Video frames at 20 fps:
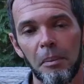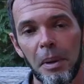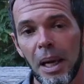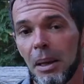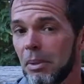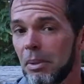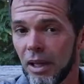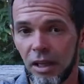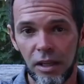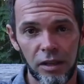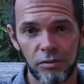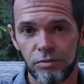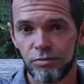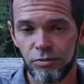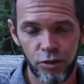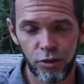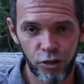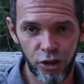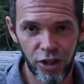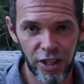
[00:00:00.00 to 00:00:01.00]
maybe
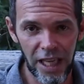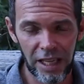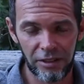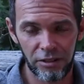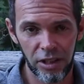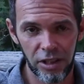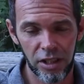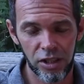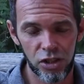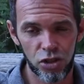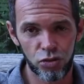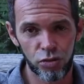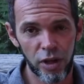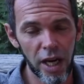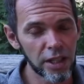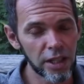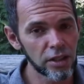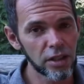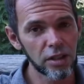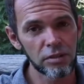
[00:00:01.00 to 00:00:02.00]
freediving
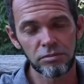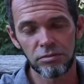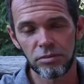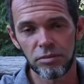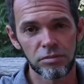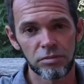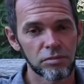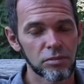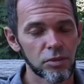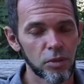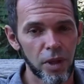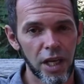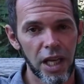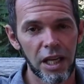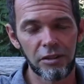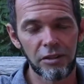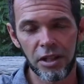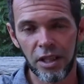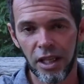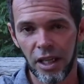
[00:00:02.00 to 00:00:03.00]
instructor,
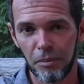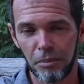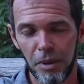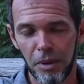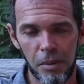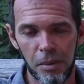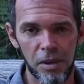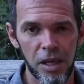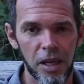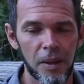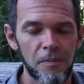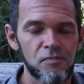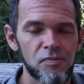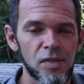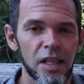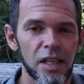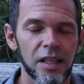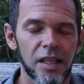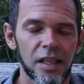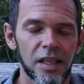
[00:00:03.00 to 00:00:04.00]
whatever, like maybe
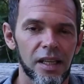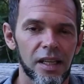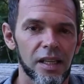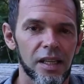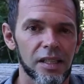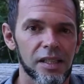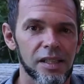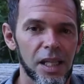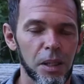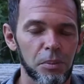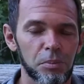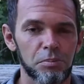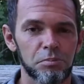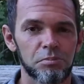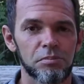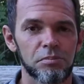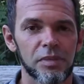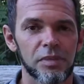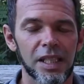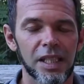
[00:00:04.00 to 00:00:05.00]

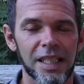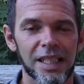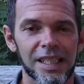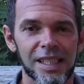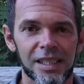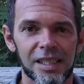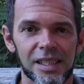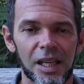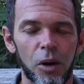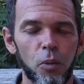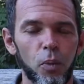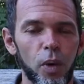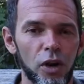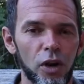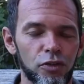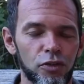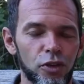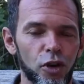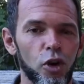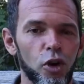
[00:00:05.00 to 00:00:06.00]

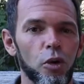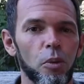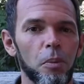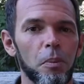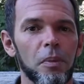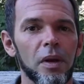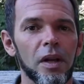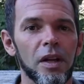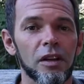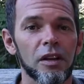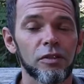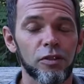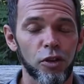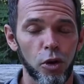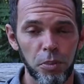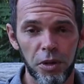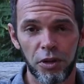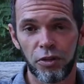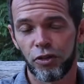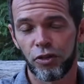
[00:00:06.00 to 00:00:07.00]
someone
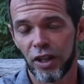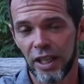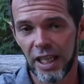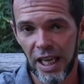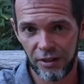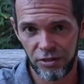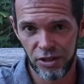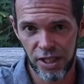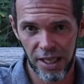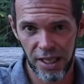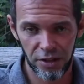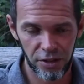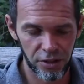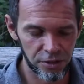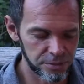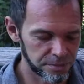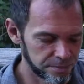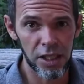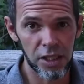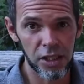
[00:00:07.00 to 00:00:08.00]
from the freedive center.
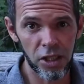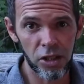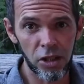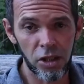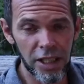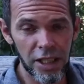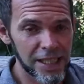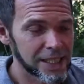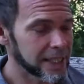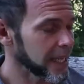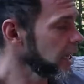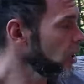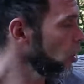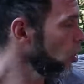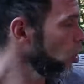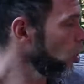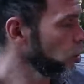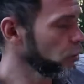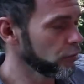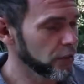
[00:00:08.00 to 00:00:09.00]
So let's say
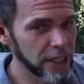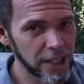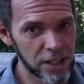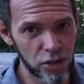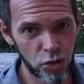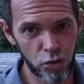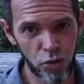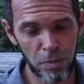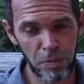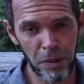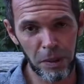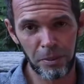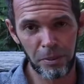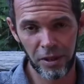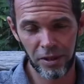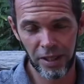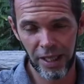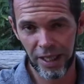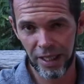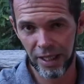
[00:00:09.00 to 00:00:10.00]
all of these three
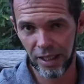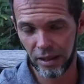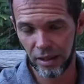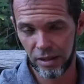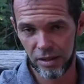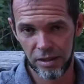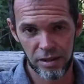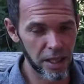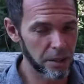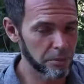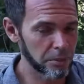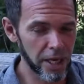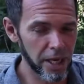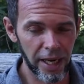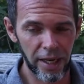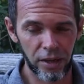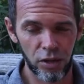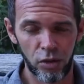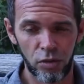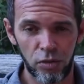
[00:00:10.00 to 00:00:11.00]
people, they did some
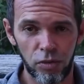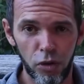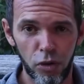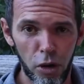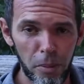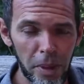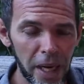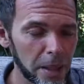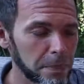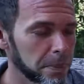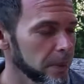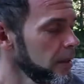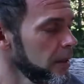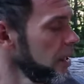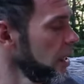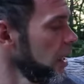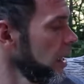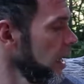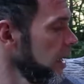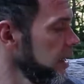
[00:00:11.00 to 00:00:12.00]
kind of warm-up,
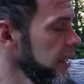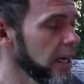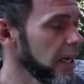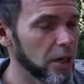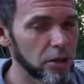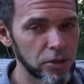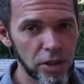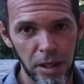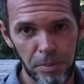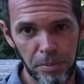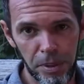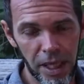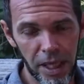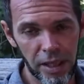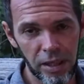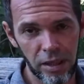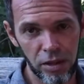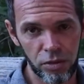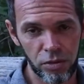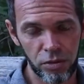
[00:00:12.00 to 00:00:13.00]
and now they're
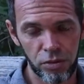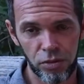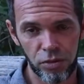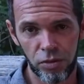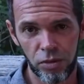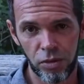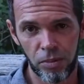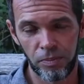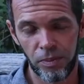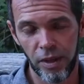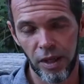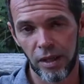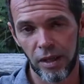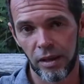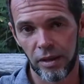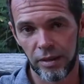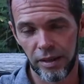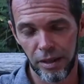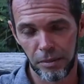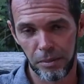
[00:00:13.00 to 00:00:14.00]
planning to do
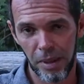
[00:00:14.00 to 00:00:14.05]
their